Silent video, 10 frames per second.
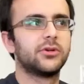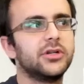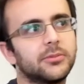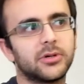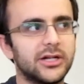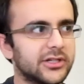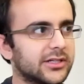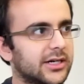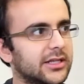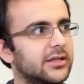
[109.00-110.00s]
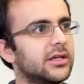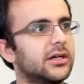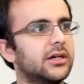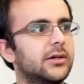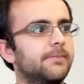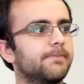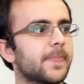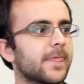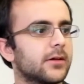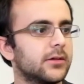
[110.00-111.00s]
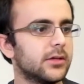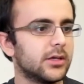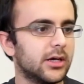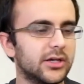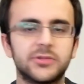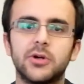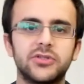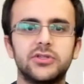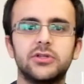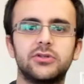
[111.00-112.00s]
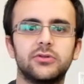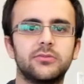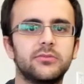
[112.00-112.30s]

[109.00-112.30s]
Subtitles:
third year project kind of exposes you to